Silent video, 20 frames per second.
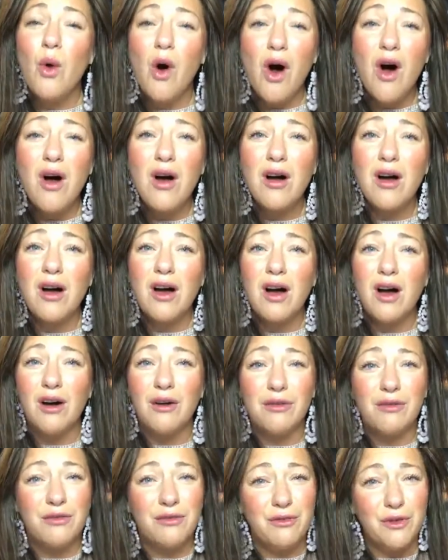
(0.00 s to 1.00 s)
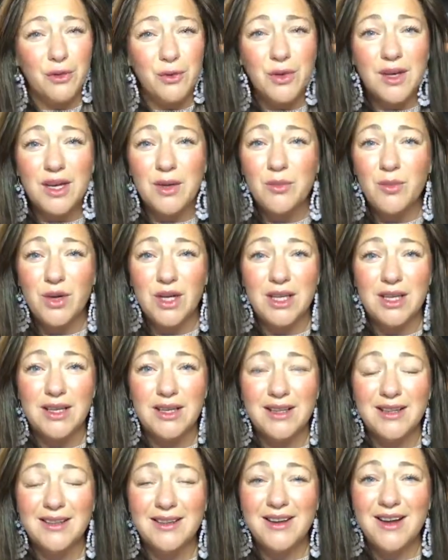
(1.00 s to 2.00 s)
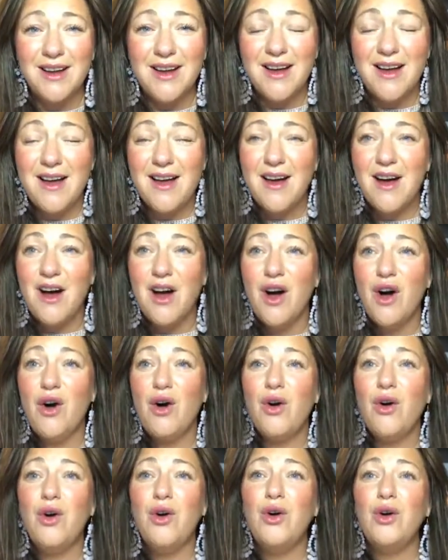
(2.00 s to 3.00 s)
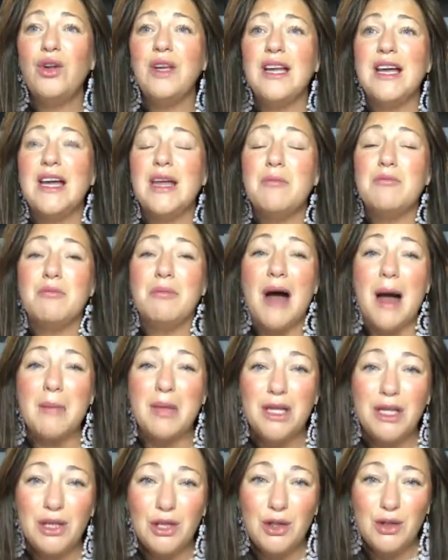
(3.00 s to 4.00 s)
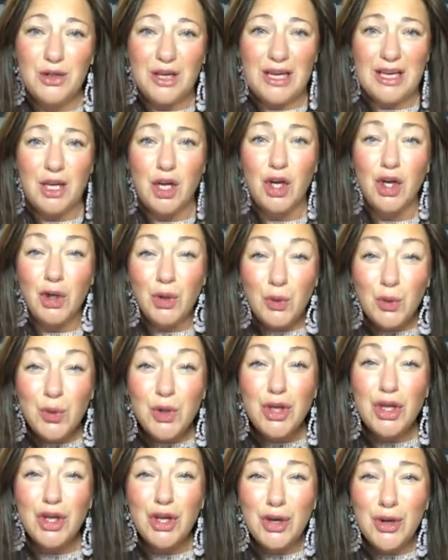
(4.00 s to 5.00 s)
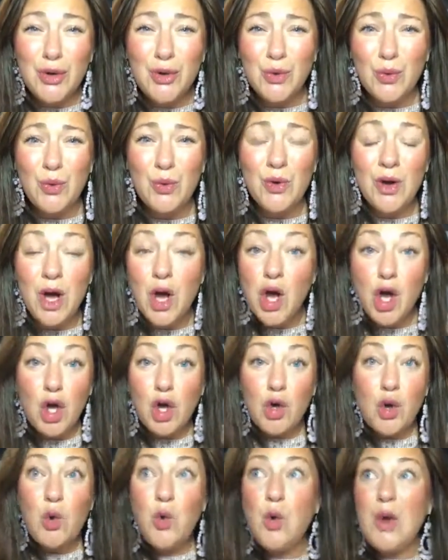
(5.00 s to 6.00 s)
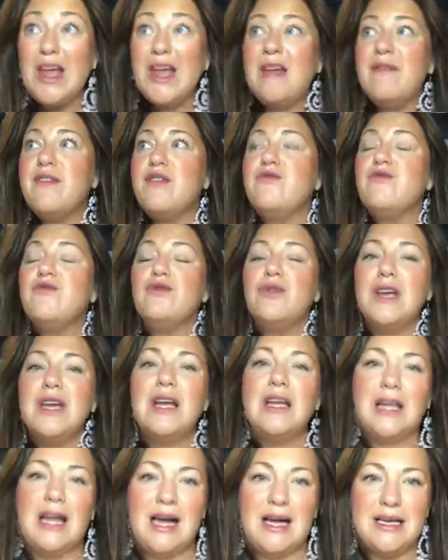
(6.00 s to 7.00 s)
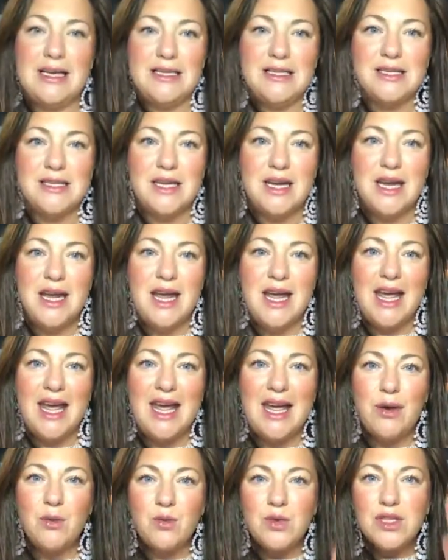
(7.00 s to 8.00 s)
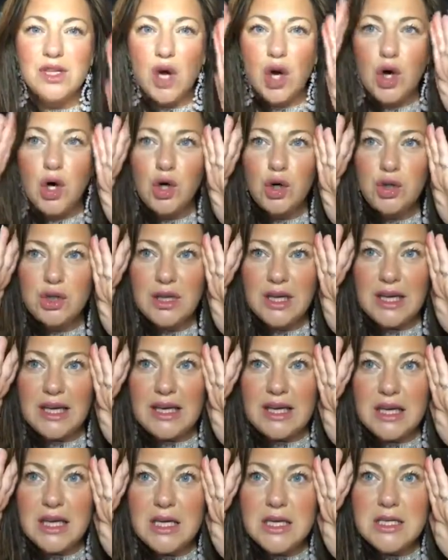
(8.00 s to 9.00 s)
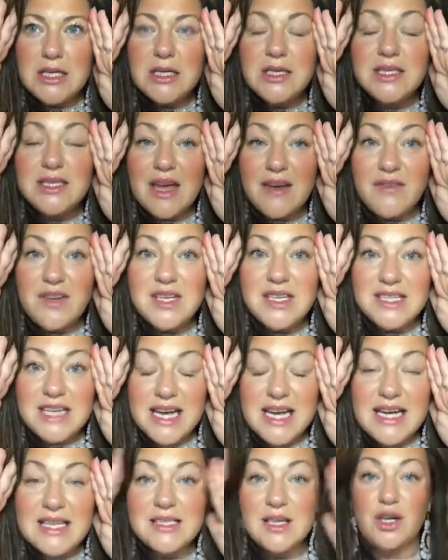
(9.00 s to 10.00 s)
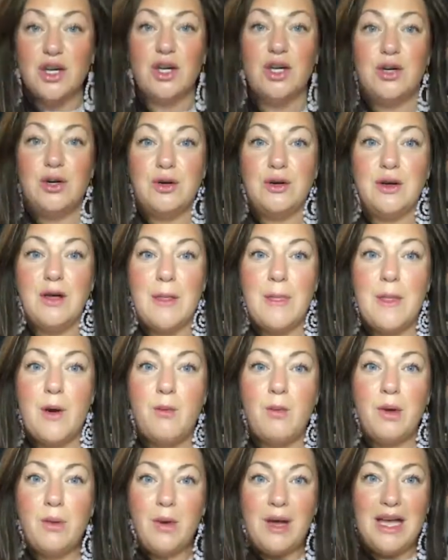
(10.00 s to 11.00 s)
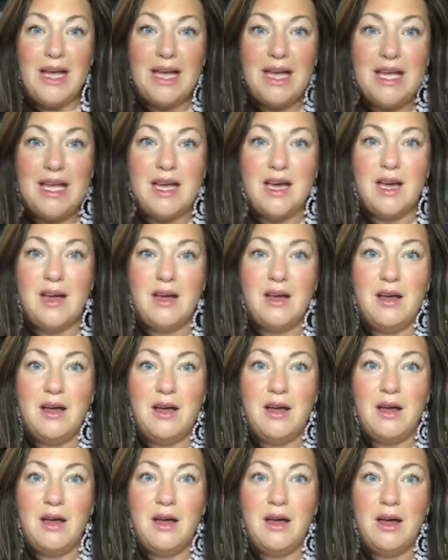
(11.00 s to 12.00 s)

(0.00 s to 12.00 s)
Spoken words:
What a fucking week. Holy Babyloni. Who knew? Who even realised it was only 7 days ago that we were here